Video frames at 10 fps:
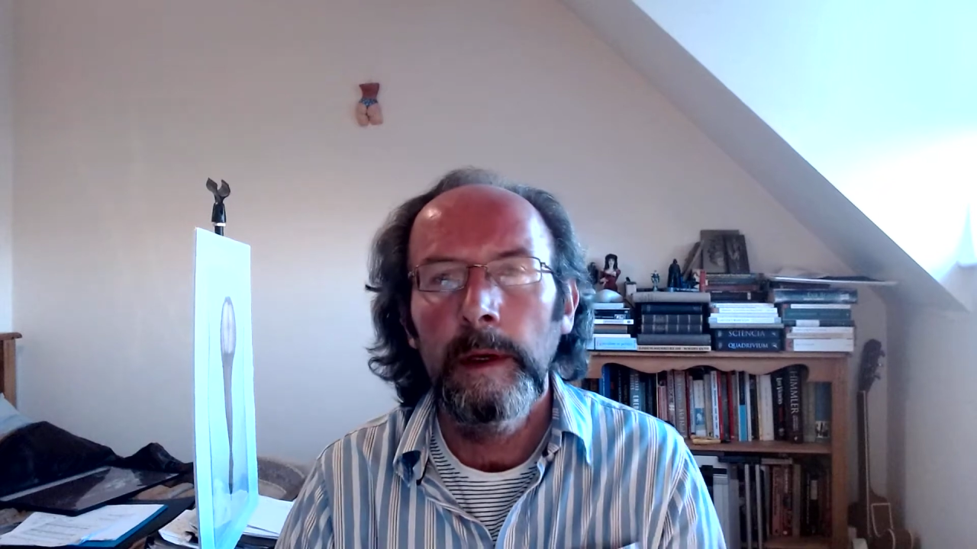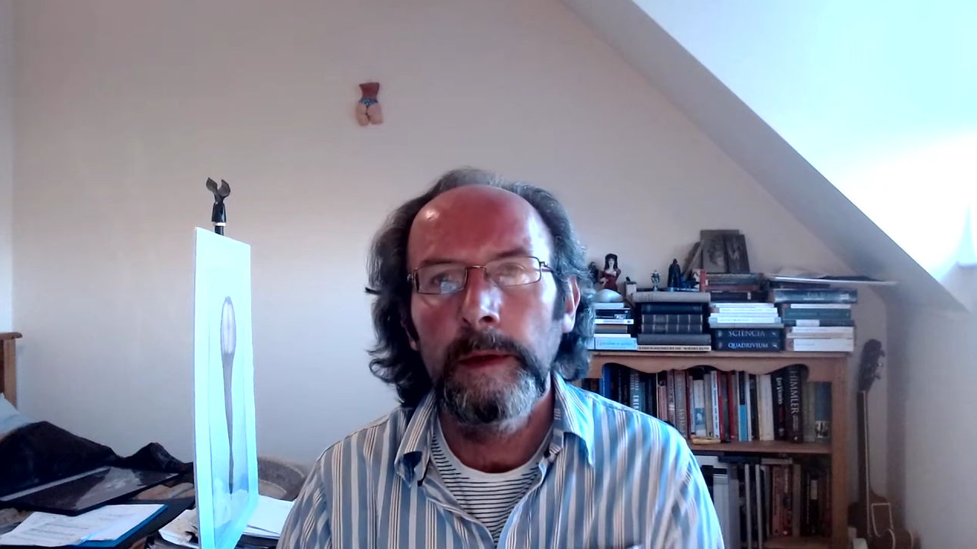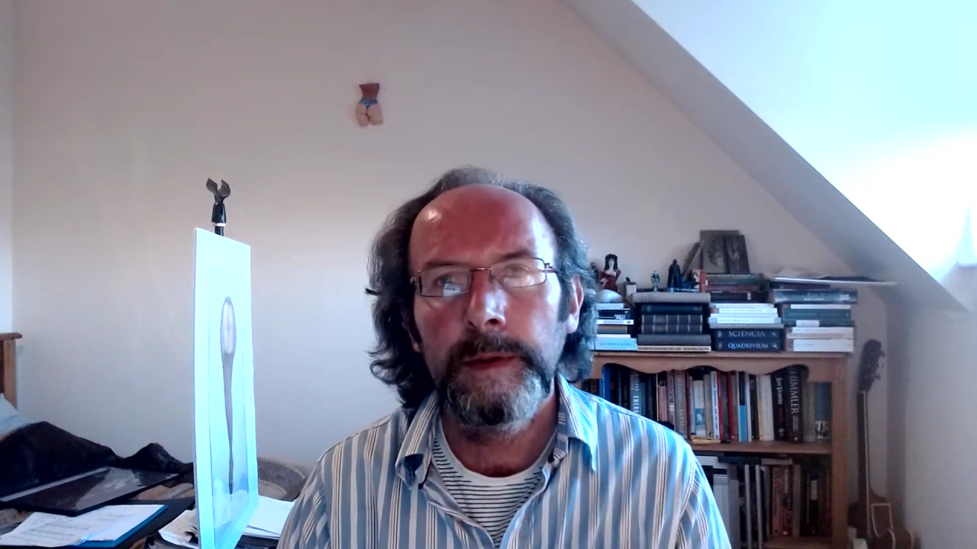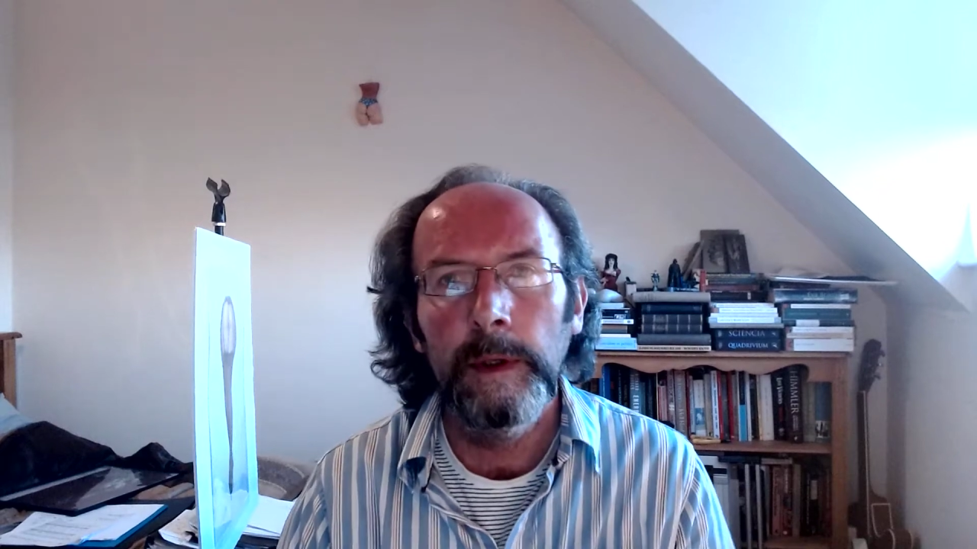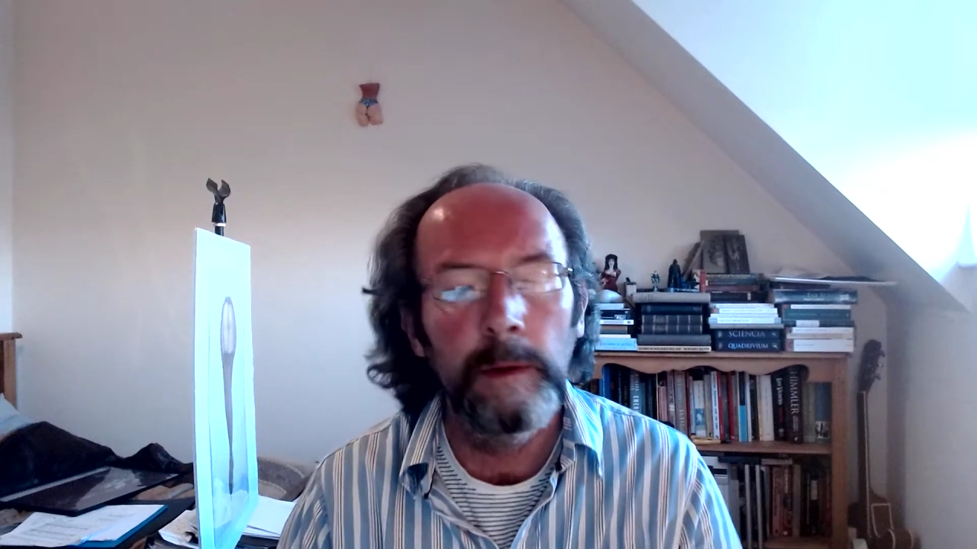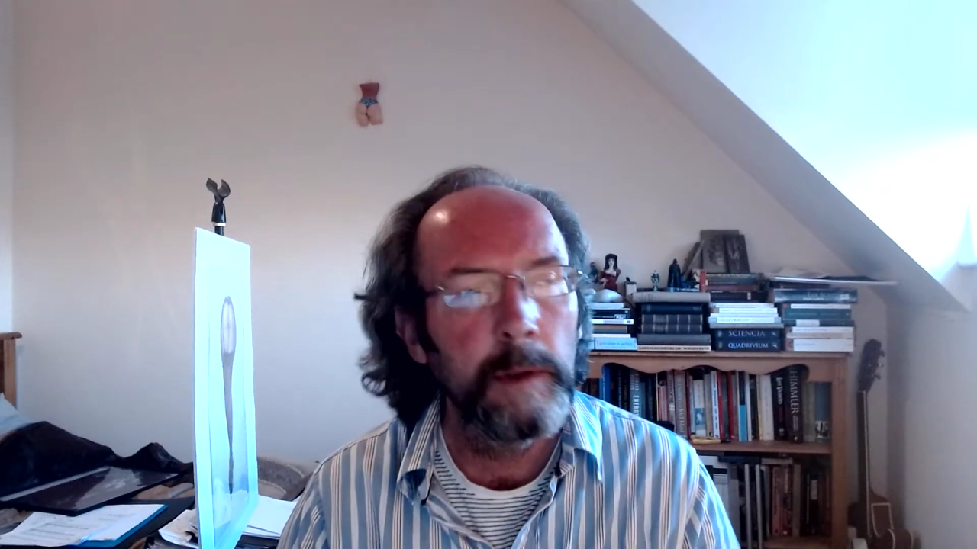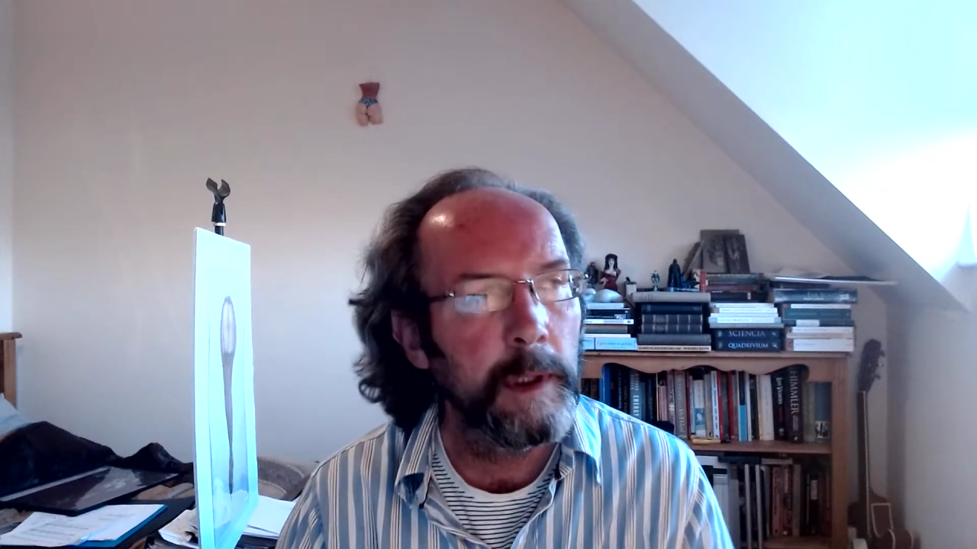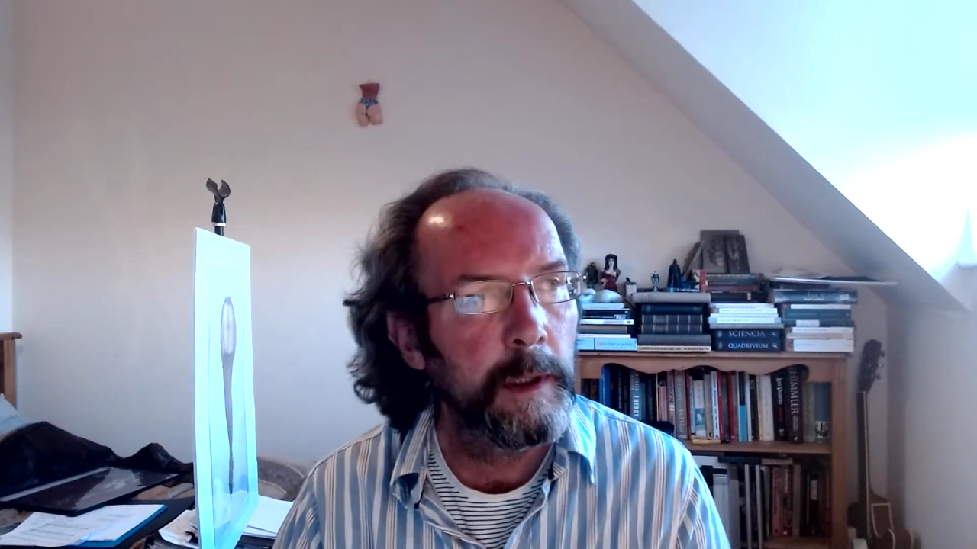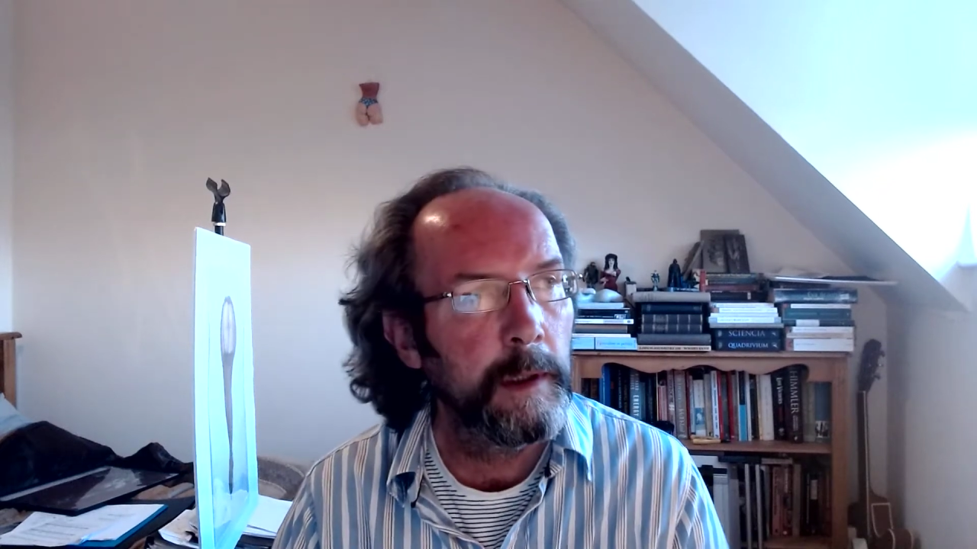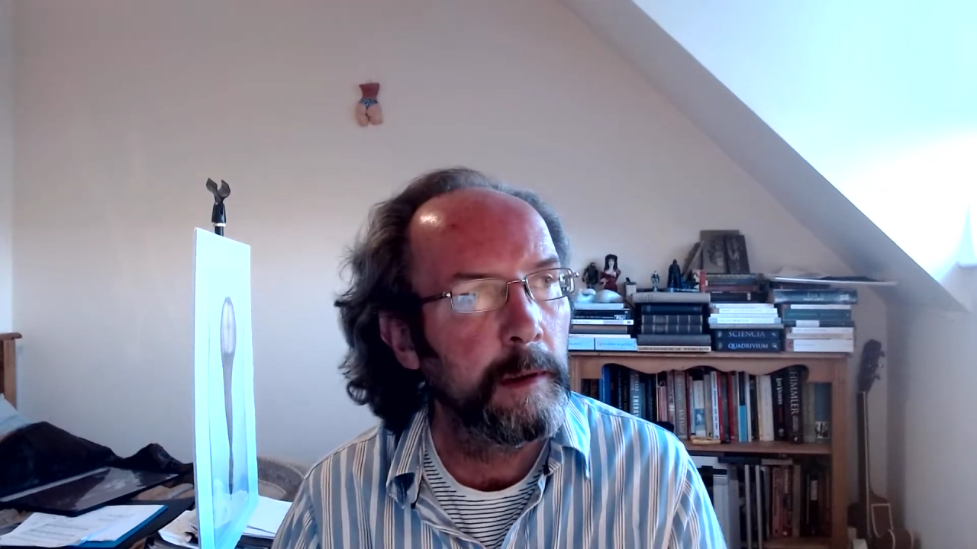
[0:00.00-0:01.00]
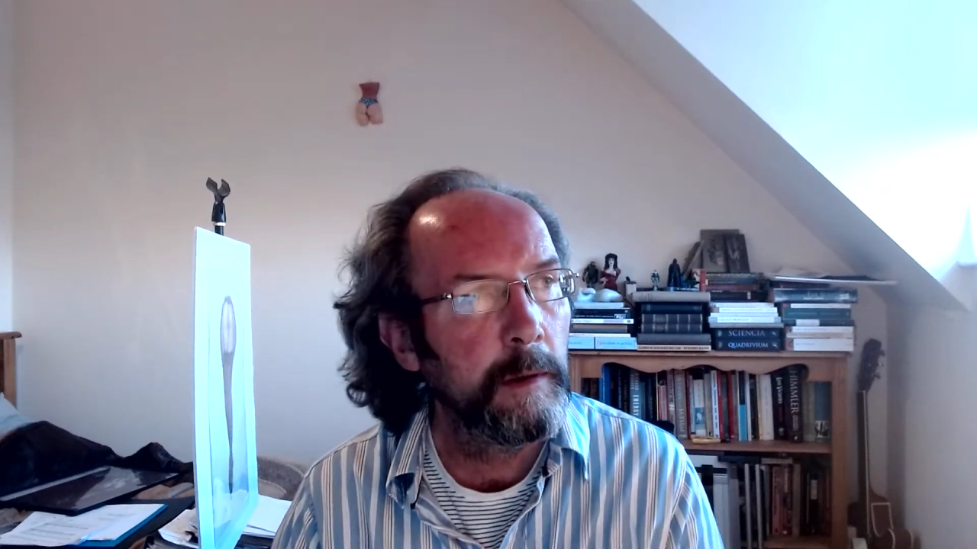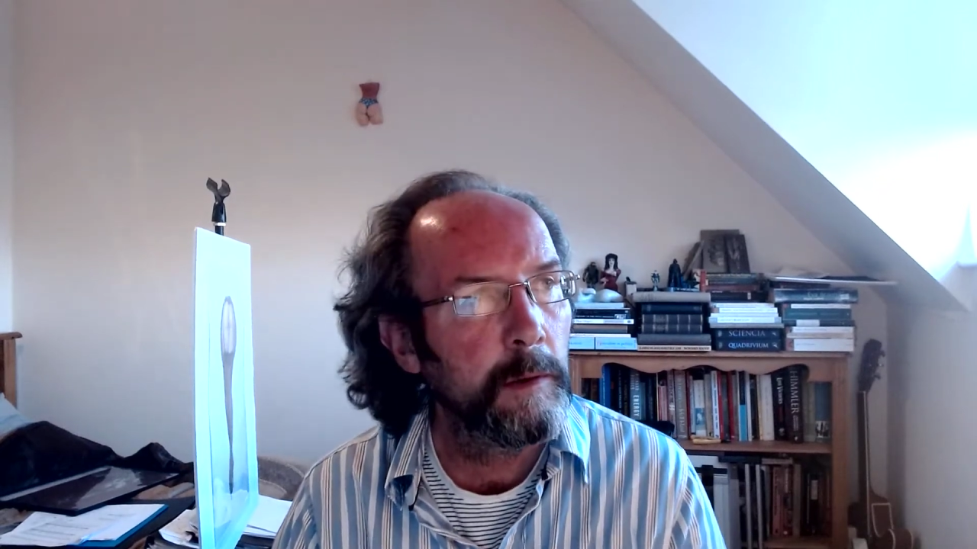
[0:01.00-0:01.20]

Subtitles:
So,